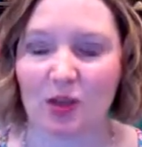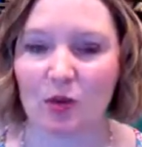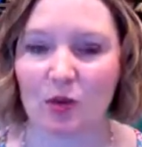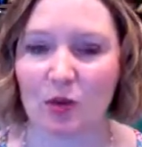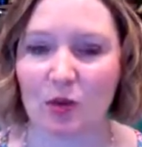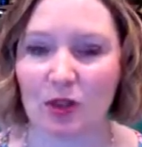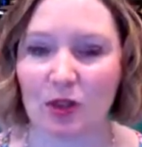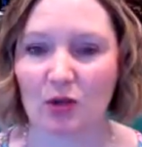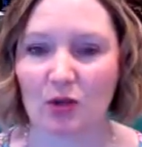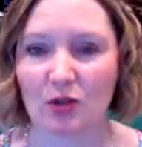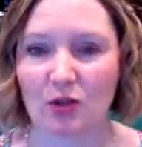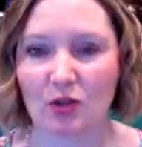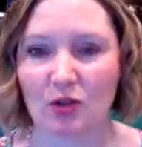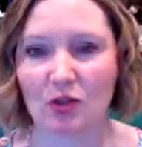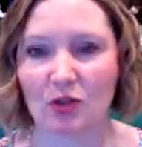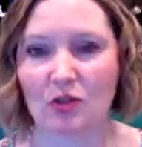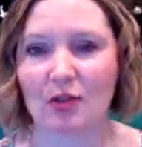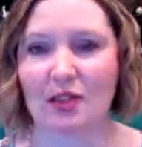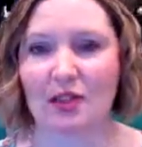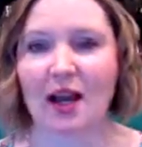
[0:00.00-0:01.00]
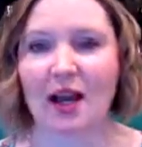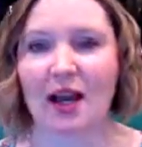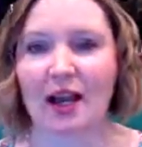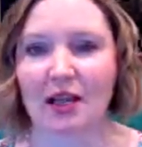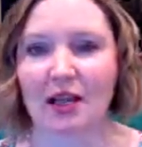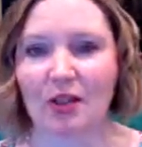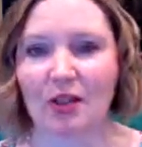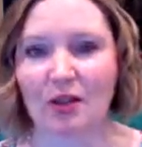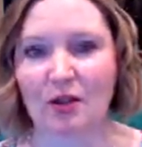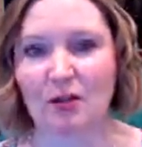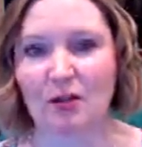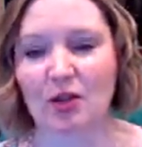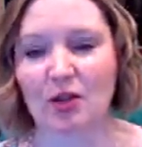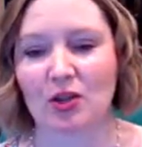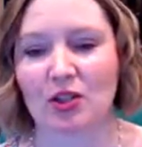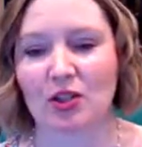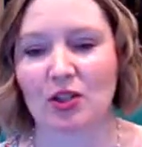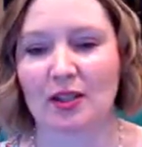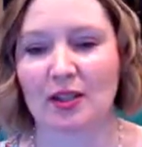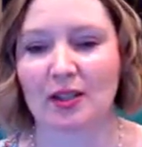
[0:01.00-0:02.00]
So when you choose to hide your
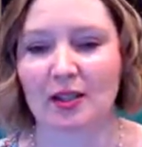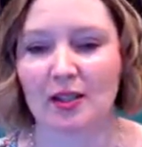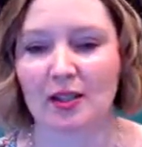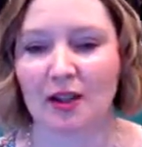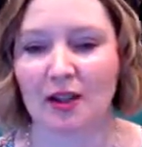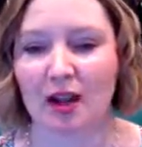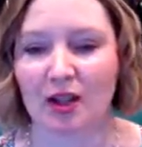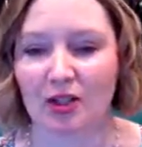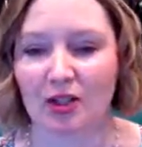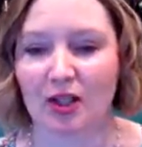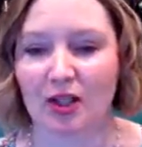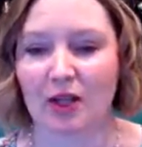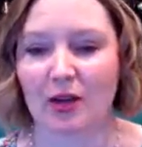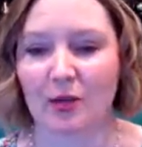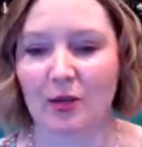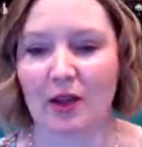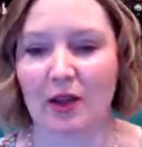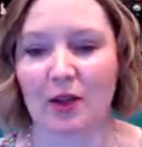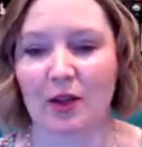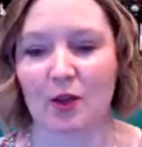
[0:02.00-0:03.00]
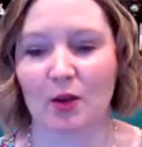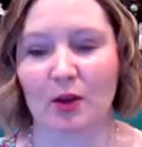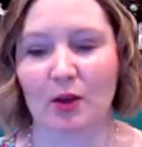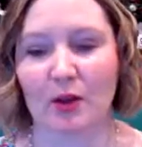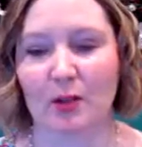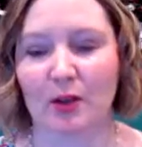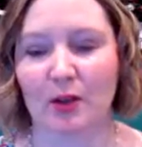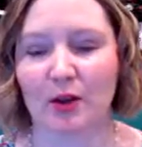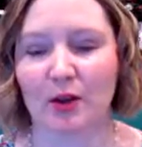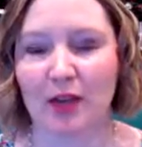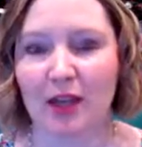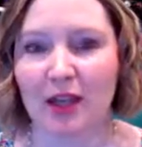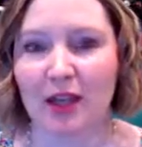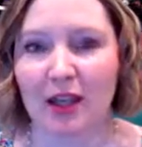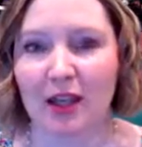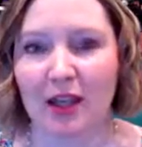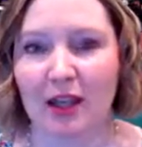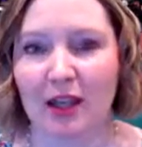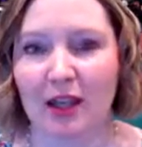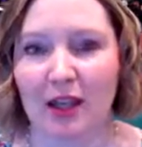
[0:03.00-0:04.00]
emotions and to not share it with other people,
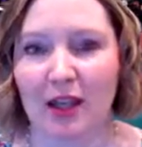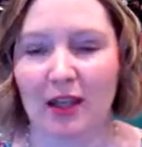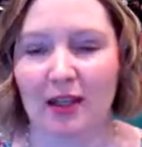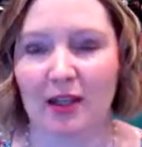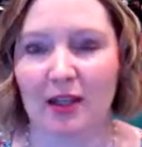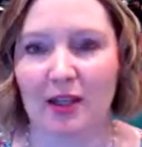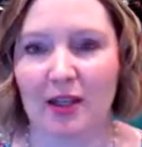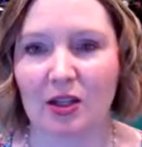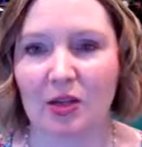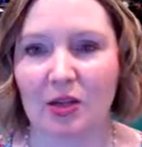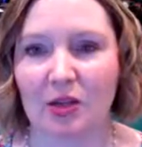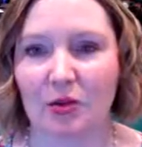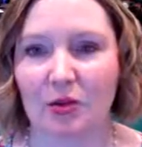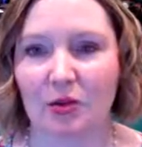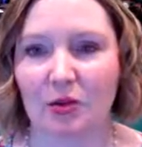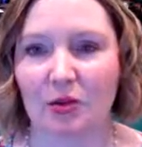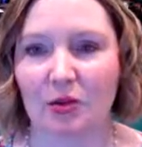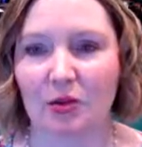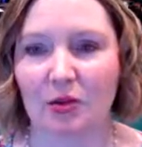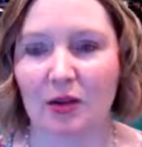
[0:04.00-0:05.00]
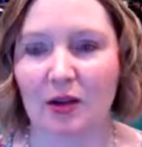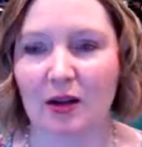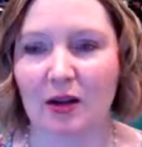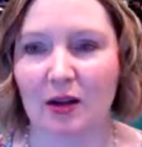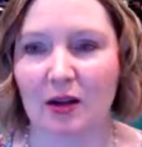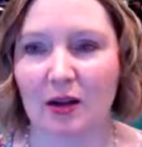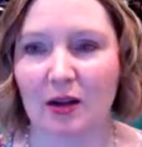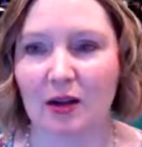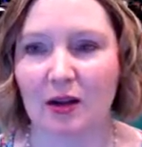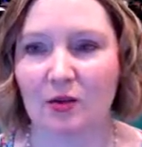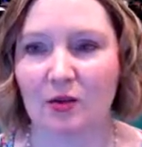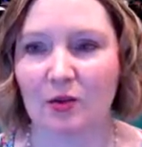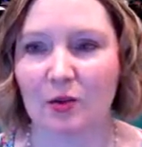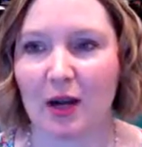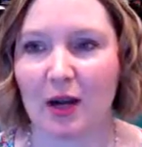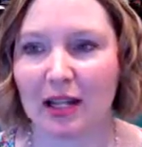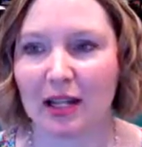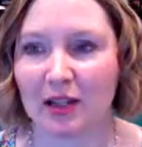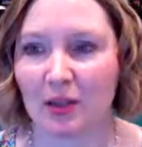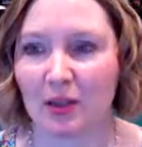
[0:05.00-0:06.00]
then you are
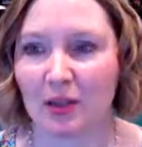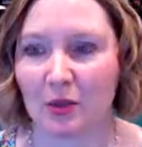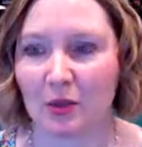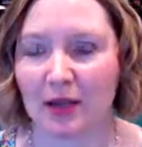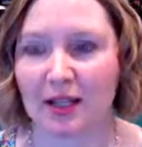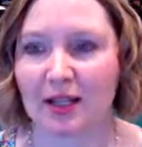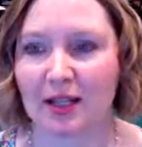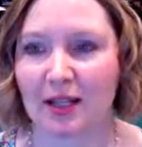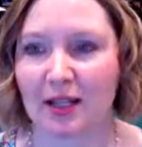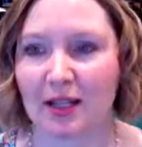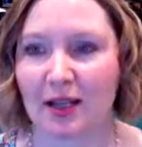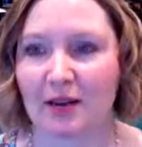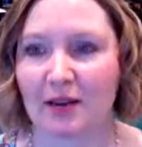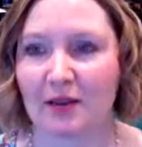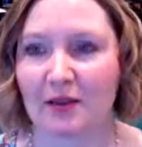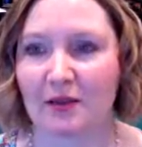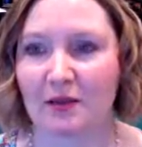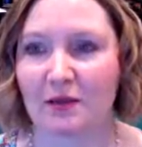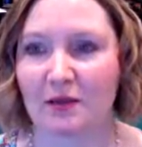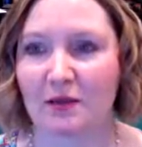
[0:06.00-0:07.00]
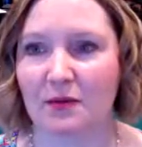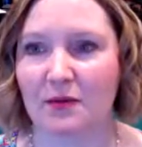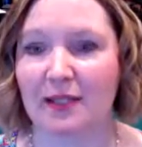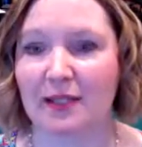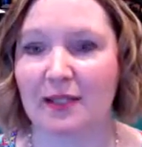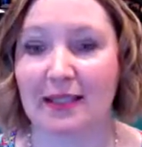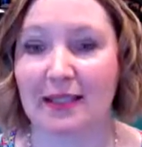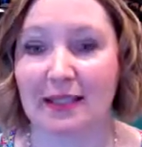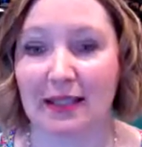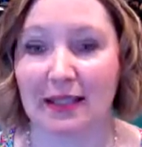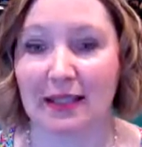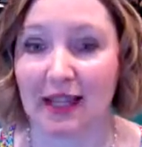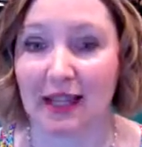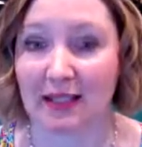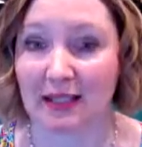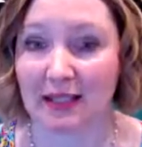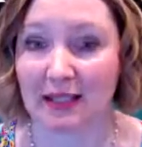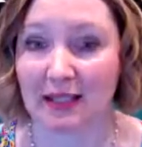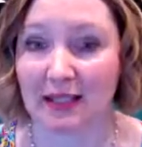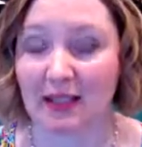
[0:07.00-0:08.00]
running the risk of
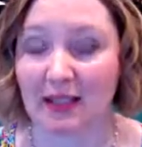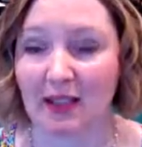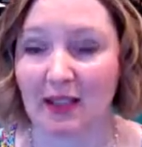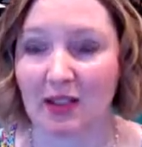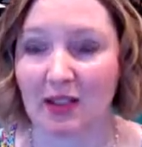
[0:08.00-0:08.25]
disconnecting.